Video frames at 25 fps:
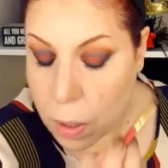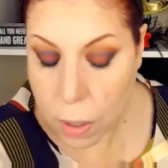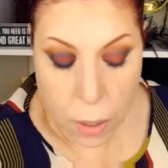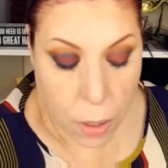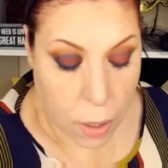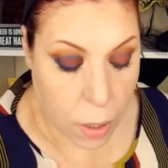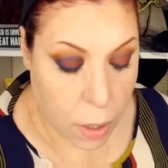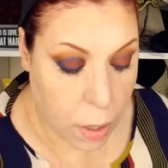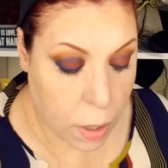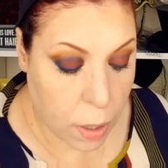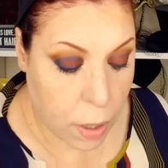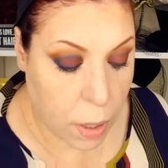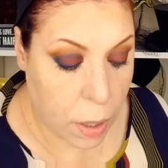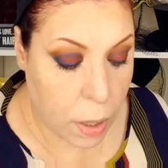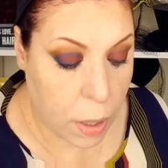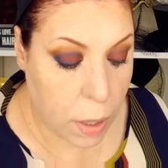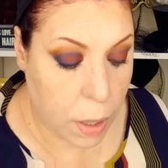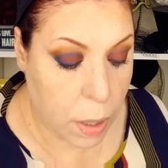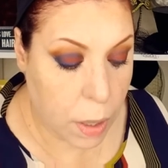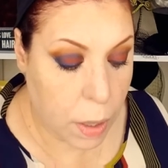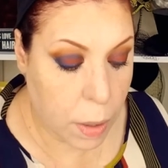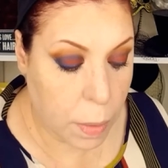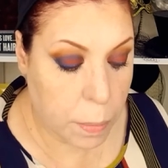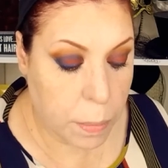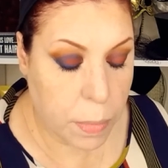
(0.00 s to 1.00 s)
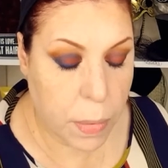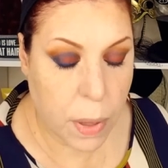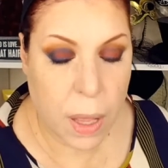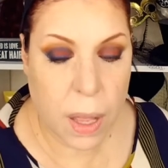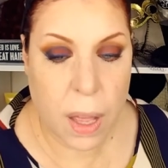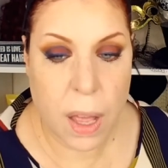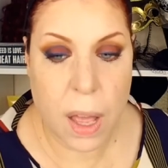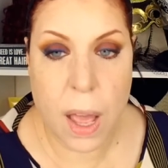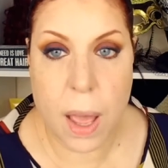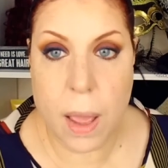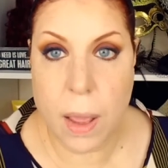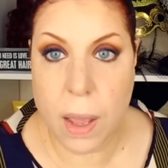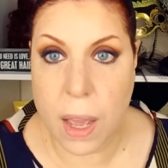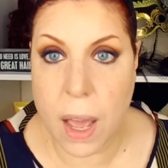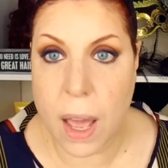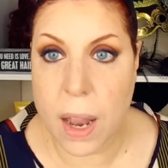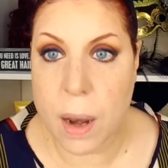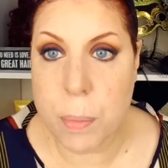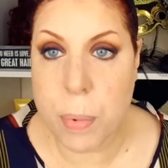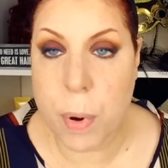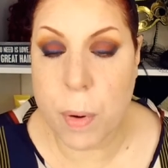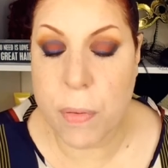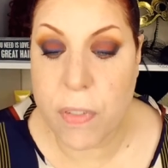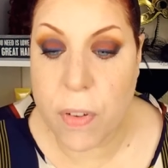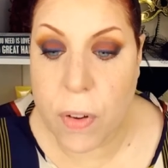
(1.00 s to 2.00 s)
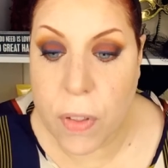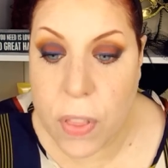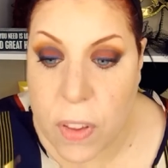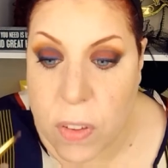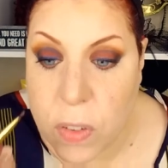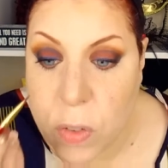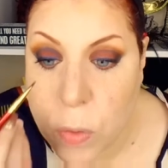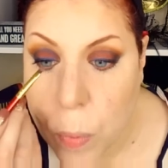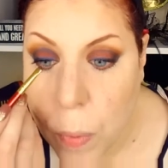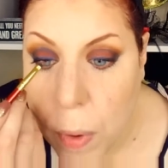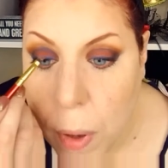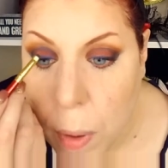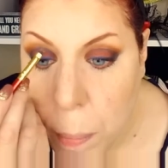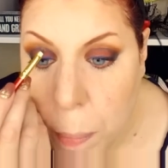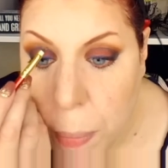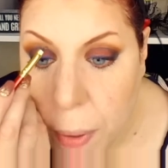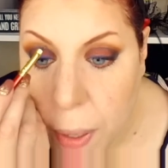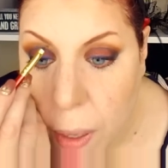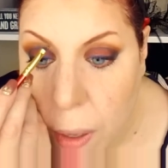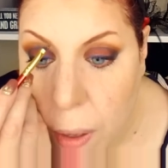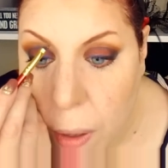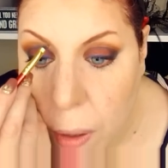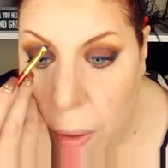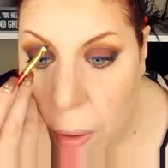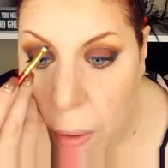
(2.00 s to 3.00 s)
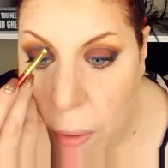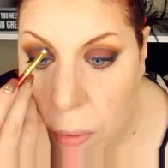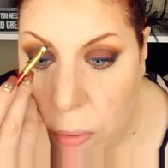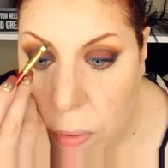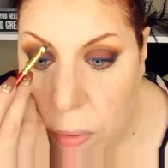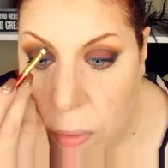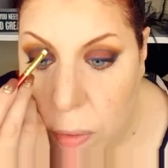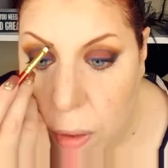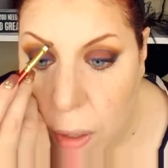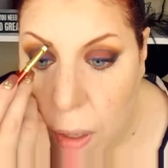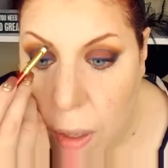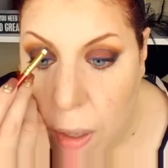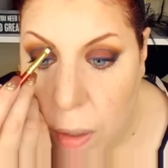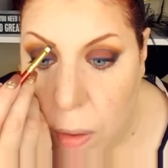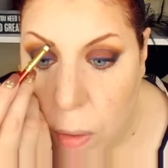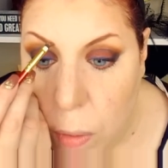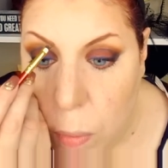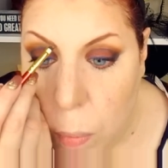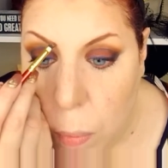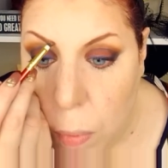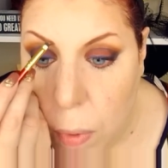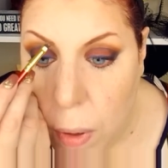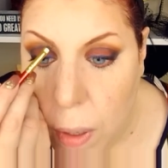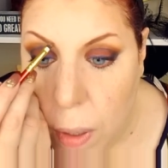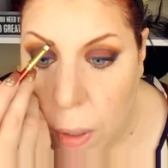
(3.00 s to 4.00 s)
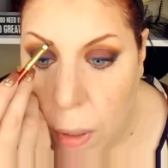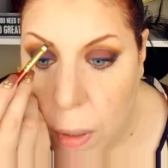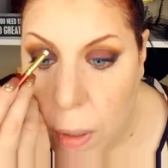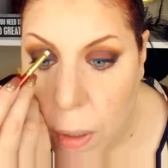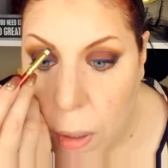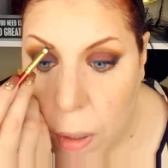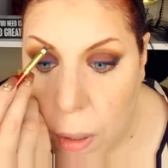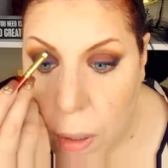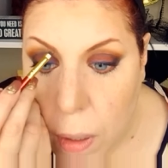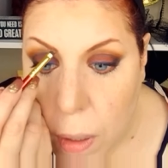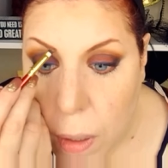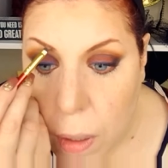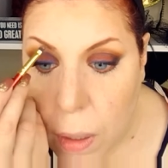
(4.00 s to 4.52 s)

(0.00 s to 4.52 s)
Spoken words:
I kind of prefer this one because the other one